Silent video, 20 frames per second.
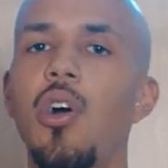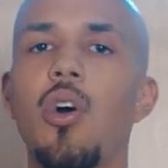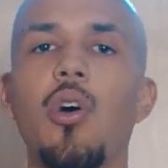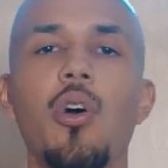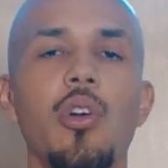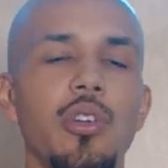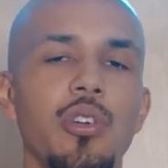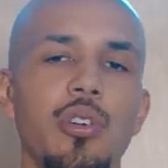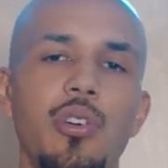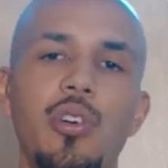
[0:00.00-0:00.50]

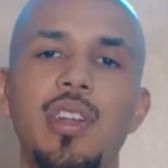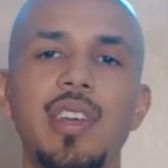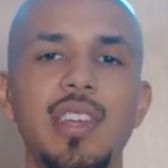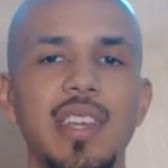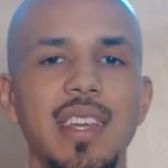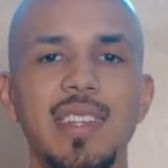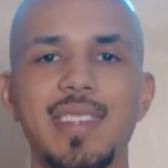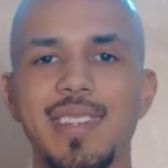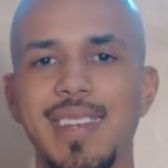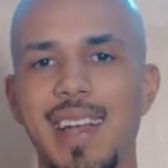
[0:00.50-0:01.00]
or you're going to
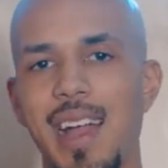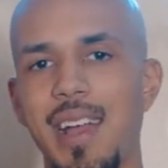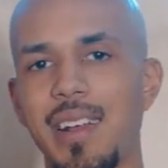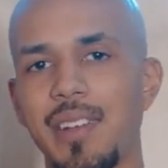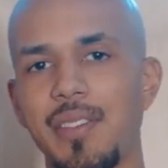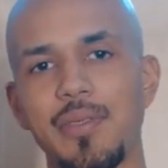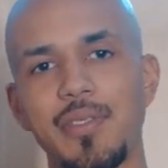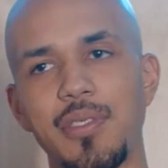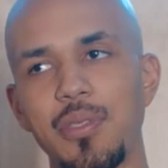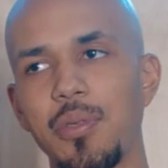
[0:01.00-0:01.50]
get tired
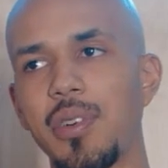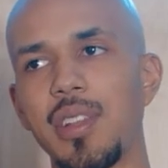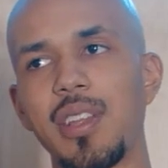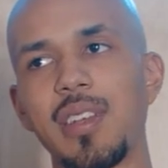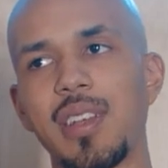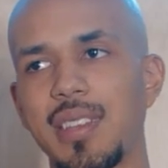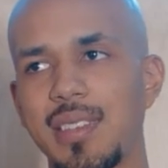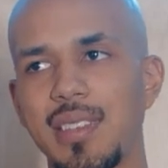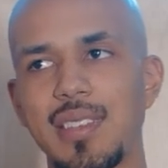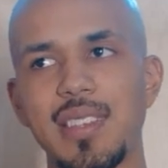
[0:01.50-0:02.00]
of doing
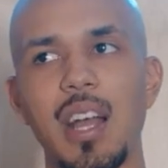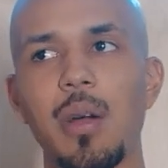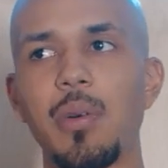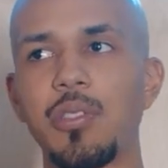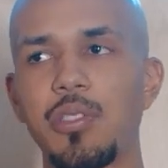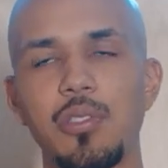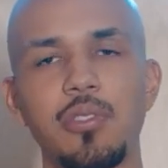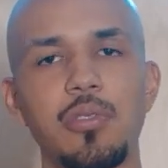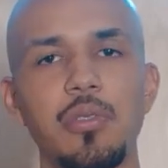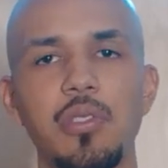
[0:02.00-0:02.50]
it because it's not
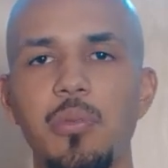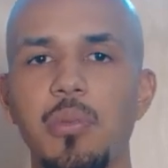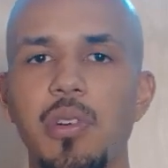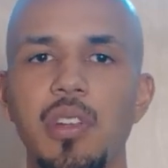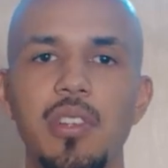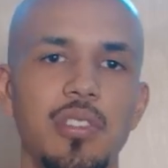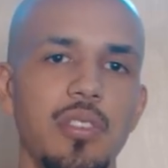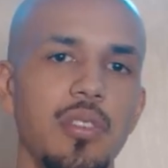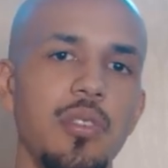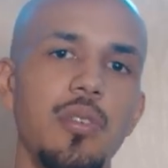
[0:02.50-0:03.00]
what you truly want
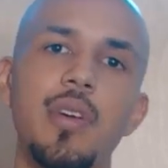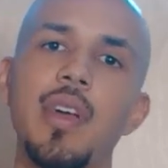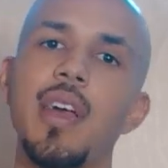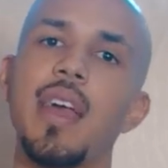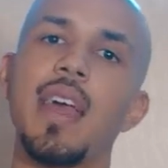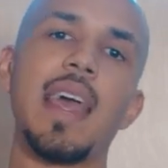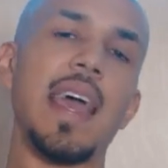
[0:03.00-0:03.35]
to do,